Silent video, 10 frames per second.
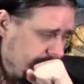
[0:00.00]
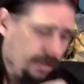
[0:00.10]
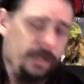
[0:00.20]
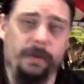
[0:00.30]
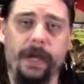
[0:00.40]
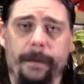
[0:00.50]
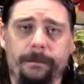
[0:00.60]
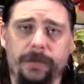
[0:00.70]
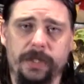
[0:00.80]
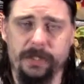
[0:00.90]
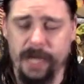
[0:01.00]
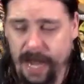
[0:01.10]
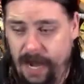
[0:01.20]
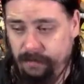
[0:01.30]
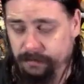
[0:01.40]
Excuse me, just to
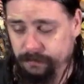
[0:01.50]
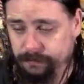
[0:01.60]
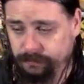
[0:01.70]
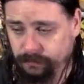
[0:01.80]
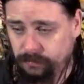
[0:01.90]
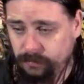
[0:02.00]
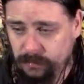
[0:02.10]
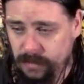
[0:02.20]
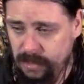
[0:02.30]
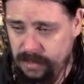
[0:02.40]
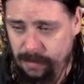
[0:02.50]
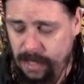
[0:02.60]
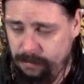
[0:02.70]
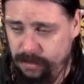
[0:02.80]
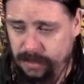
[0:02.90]
have some of
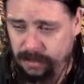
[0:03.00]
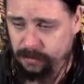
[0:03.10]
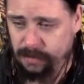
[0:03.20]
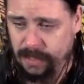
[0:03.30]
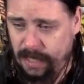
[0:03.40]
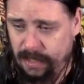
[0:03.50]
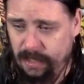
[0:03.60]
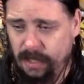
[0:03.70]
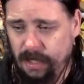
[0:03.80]
that music doing that.